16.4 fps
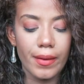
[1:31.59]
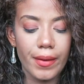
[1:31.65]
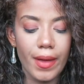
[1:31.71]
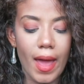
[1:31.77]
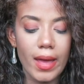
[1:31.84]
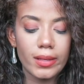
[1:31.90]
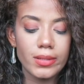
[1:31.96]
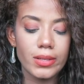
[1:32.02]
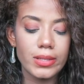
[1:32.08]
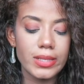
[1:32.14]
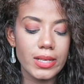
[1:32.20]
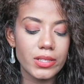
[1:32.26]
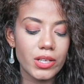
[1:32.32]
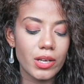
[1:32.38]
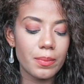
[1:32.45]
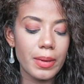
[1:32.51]
Okay, so it
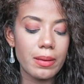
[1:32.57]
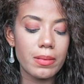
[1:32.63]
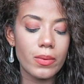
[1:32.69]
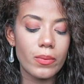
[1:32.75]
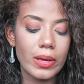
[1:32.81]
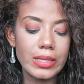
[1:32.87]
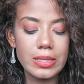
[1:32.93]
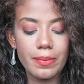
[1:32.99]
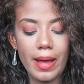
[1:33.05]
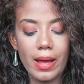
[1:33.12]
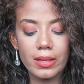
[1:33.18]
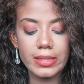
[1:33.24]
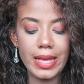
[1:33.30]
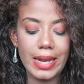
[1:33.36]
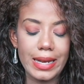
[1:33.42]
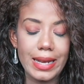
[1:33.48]
says your baby weighs
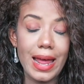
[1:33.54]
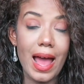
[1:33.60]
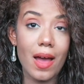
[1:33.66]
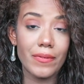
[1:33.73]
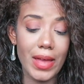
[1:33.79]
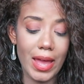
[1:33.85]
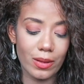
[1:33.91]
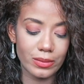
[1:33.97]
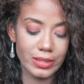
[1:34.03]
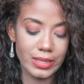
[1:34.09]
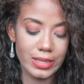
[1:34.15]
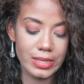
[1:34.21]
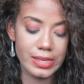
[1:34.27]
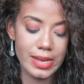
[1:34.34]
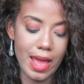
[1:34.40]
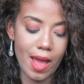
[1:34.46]
about 10.5
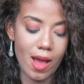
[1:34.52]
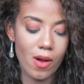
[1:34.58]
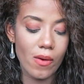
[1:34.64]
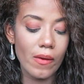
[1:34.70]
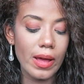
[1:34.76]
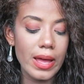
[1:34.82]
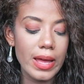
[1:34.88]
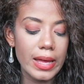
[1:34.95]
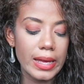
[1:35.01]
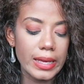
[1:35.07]
ounces now.